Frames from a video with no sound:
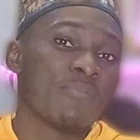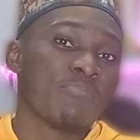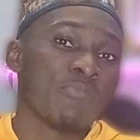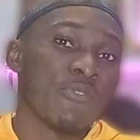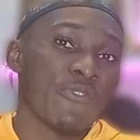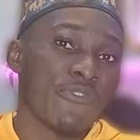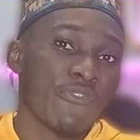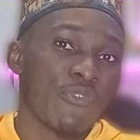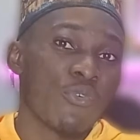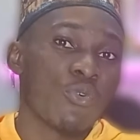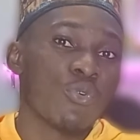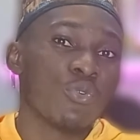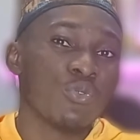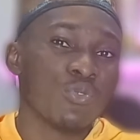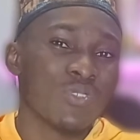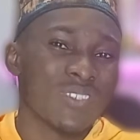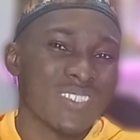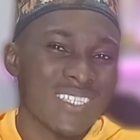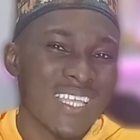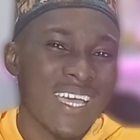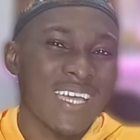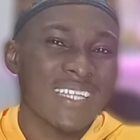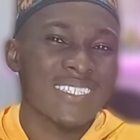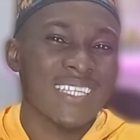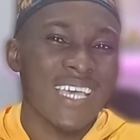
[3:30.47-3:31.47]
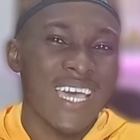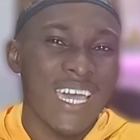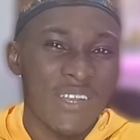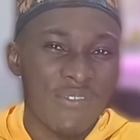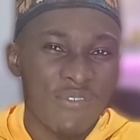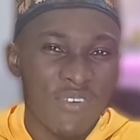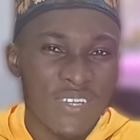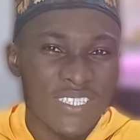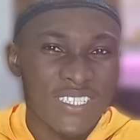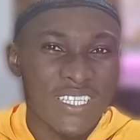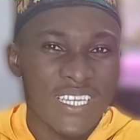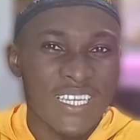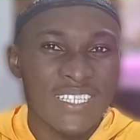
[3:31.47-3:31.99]
before you start
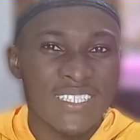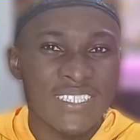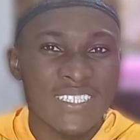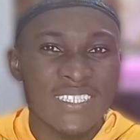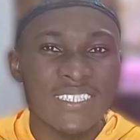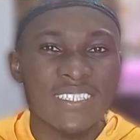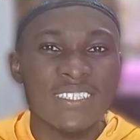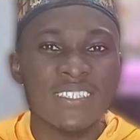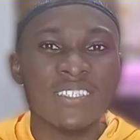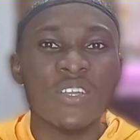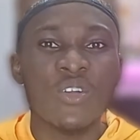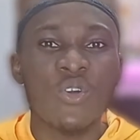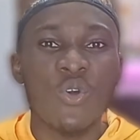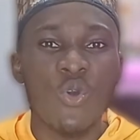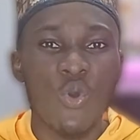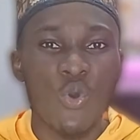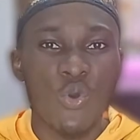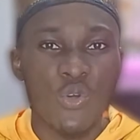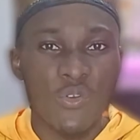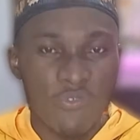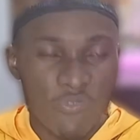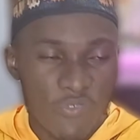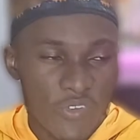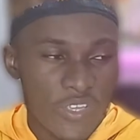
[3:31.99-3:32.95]
advertising on